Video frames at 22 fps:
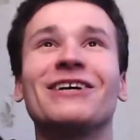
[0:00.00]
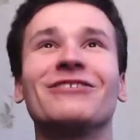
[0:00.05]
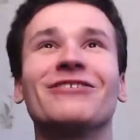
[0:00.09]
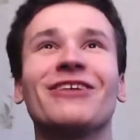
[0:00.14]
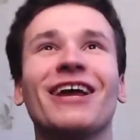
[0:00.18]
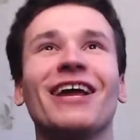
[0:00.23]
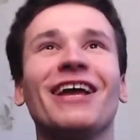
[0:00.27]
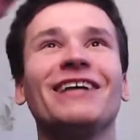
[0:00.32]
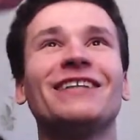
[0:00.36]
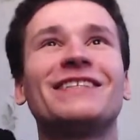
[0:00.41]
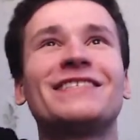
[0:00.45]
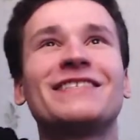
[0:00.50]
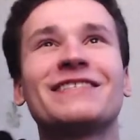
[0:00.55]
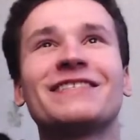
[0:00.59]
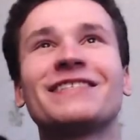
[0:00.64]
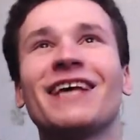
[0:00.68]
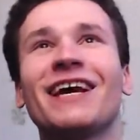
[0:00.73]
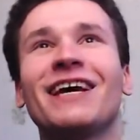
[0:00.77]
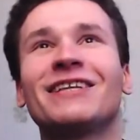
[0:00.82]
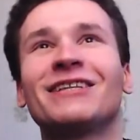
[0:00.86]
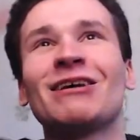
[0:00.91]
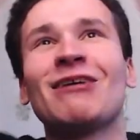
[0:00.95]
create
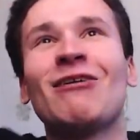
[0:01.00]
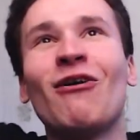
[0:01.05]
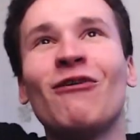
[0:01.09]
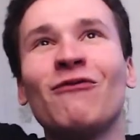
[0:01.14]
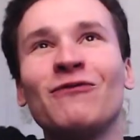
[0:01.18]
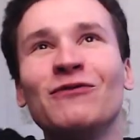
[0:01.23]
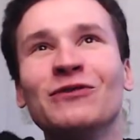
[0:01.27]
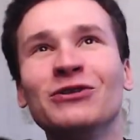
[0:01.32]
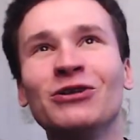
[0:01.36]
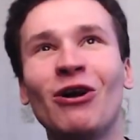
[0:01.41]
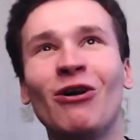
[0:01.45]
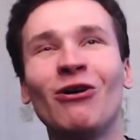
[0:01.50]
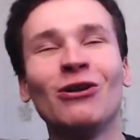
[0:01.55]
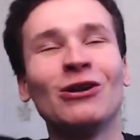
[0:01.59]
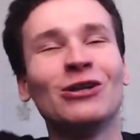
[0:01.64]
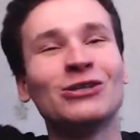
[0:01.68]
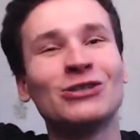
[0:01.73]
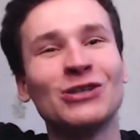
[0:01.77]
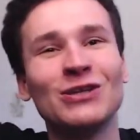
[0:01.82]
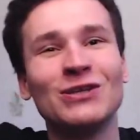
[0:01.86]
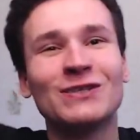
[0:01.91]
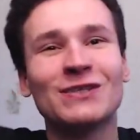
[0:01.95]
set of
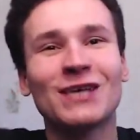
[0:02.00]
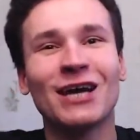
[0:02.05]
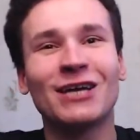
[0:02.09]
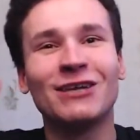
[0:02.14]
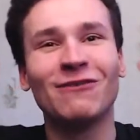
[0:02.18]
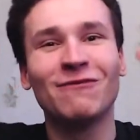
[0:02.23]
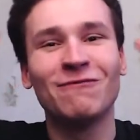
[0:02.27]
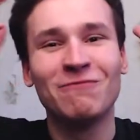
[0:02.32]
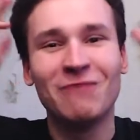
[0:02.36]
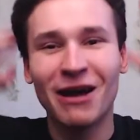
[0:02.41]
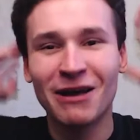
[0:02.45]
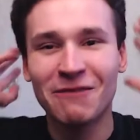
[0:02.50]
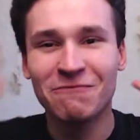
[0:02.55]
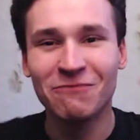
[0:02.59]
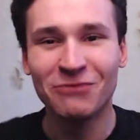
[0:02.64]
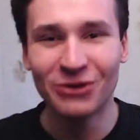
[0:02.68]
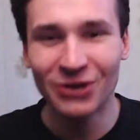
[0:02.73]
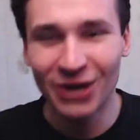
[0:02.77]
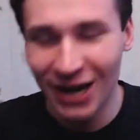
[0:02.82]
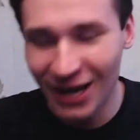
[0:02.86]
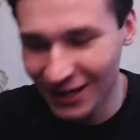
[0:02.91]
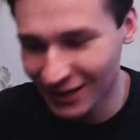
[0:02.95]
knowledge inside of my
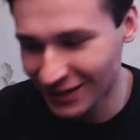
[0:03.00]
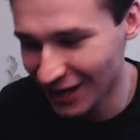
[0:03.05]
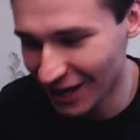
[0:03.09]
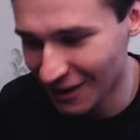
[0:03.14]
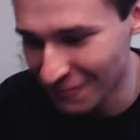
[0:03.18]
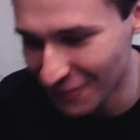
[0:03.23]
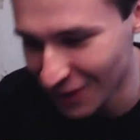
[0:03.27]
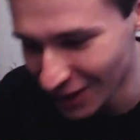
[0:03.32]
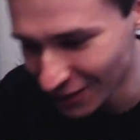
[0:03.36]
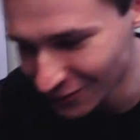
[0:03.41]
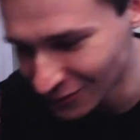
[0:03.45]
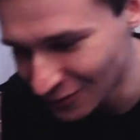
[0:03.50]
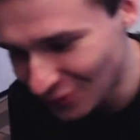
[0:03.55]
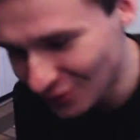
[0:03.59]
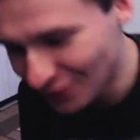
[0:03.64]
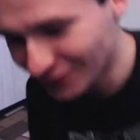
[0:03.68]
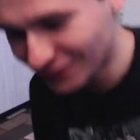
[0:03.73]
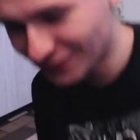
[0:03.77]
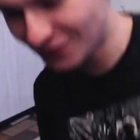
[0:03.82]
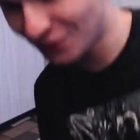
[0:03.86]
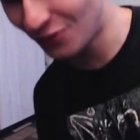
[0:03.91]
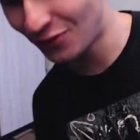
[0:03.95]
brain about
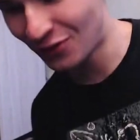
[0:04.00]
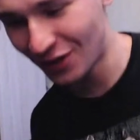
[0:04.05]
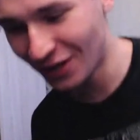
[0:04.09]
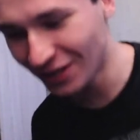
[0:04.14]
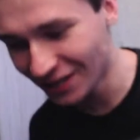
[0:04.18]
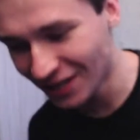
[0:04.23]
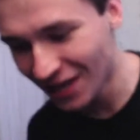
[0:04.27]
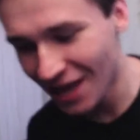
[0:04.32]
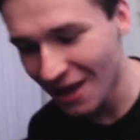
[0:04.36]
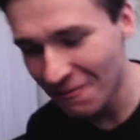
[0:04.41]
this thing,